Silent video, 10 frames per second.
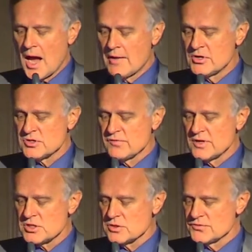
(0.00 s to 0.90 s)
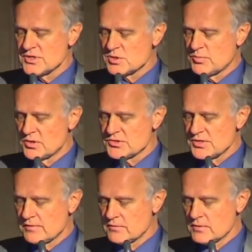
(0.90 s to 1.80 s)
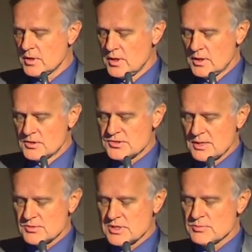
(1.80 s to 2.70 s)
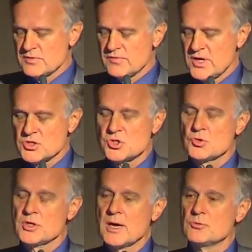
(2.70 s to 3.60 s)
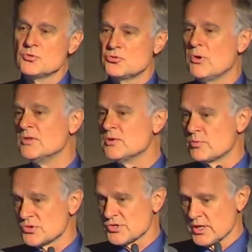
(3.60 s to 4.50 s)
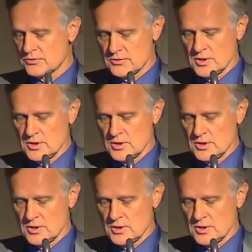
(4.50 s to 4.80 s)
average inflation of 6.7, and sometimes inflation shooting up to 20%,